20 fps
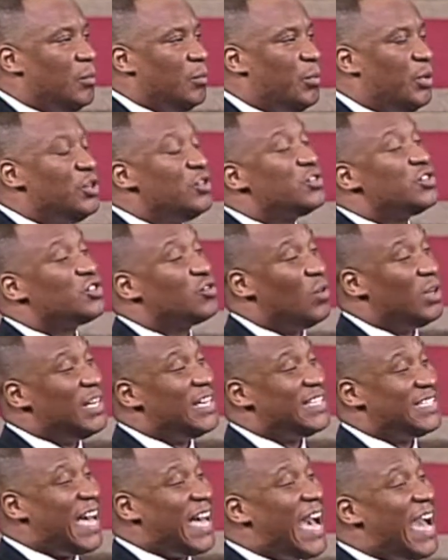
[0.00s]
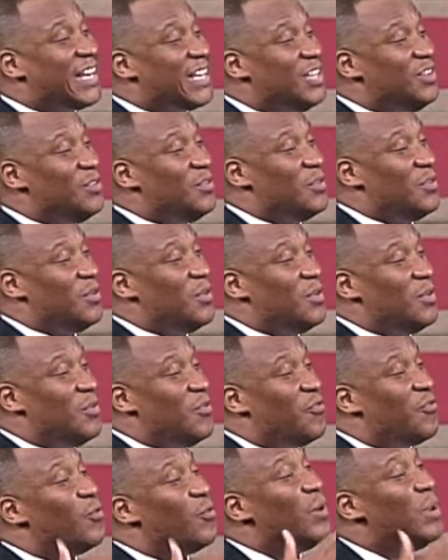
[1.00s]
produces great anxiety
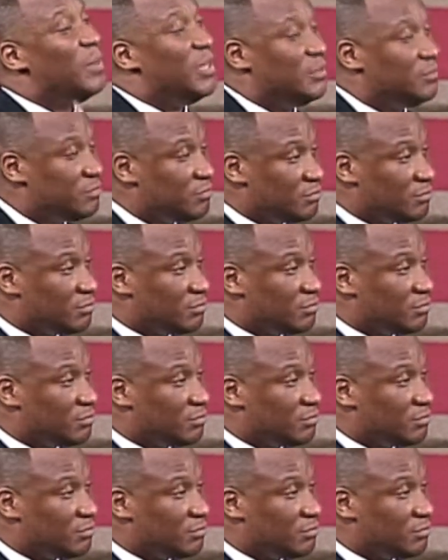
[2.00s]
for women.